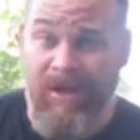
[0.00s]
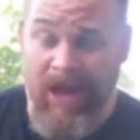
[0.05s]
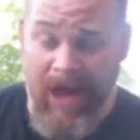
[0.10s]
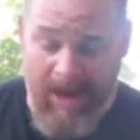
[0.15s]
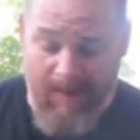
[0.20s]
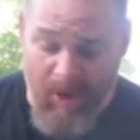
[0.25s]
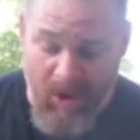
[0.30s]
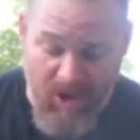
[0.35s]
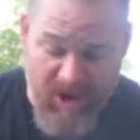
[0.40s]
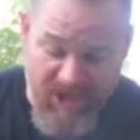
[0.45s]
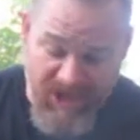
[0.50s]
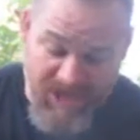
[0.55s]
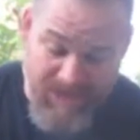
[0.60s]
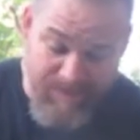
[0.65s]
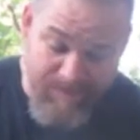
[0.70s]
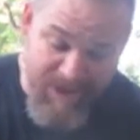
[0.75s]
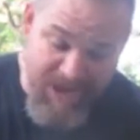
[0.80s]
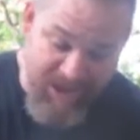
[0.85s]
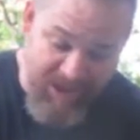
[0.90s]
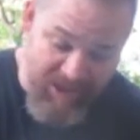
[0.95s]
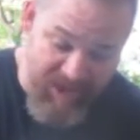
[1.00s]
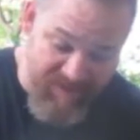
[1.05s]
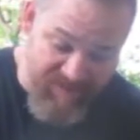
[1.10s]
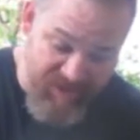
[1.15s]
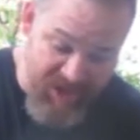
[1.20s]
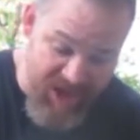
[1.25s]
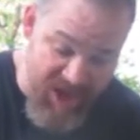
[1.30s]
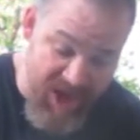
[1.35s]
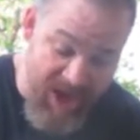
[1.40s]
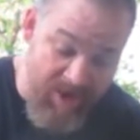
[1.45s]
I'm already eating bacon
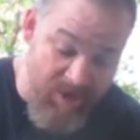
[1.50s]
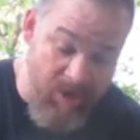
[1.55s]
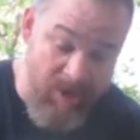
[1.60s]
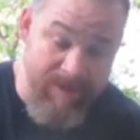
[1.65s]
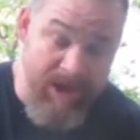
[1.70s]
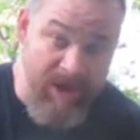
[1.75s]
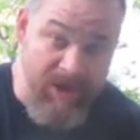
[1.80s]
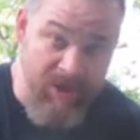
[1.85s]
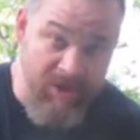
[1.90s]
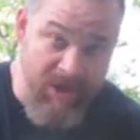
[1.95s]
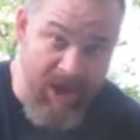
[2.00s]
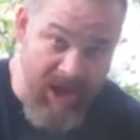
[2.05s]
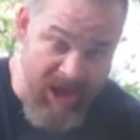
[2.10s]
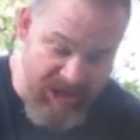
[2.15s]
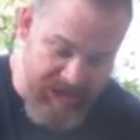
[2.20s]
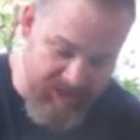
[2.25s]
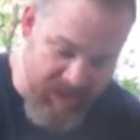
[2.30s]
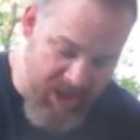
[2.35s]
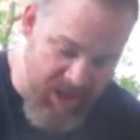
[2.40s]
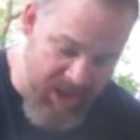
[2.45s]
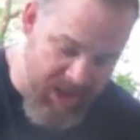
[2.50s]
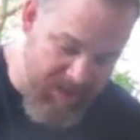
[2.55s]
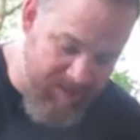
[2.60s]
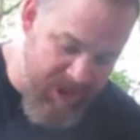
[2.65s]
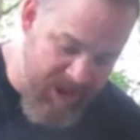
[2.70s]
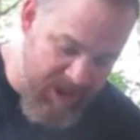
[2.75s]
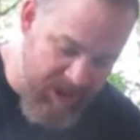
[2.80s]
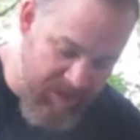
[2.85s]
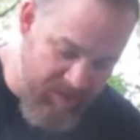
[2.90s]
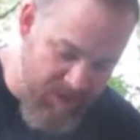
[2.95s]
every day. I don't know about you guys, but I like
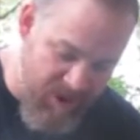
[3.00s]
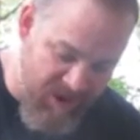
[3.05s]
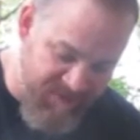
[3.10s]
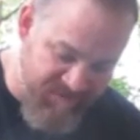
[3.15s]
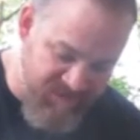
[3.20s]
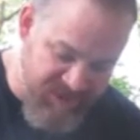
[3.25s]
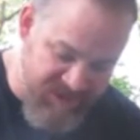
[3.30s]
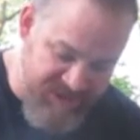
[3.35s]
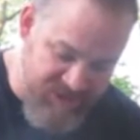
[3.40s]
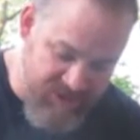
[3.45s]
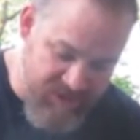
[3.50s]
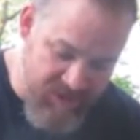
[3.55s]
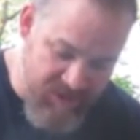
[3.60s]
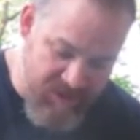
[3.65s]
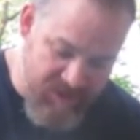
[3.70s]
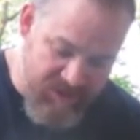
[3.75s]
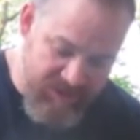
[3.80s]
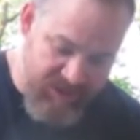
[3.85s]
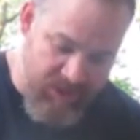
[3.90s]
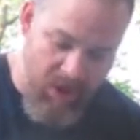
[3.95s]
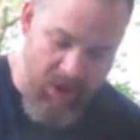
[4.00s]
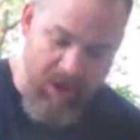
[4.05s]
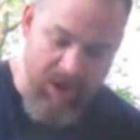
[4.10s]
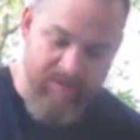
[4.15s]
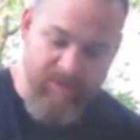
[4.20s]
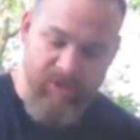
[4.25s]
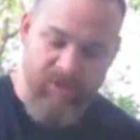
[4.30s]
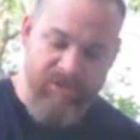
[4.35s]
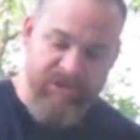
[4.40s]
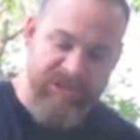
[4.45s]
bacon at breakfast. So all
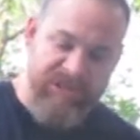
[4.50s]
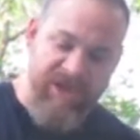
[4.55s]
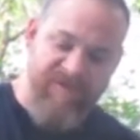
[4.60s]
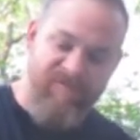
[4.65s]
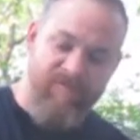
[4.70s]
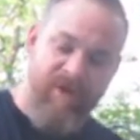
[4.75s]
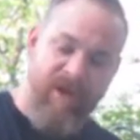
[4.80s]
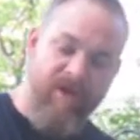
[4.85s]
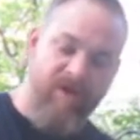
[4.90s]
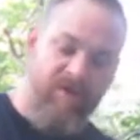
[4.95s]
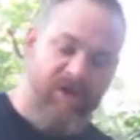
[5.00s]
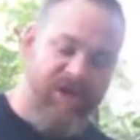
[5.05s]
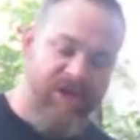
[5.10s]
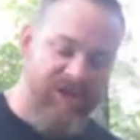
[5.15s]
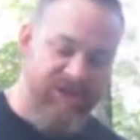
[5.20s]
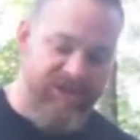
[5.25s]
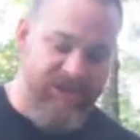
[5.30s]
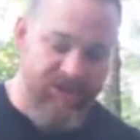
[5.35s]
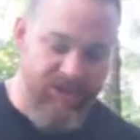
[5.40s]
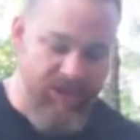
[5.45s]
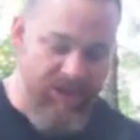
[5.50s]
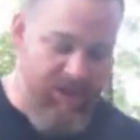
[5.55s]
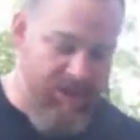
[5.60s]
I'm doing is saving my grease.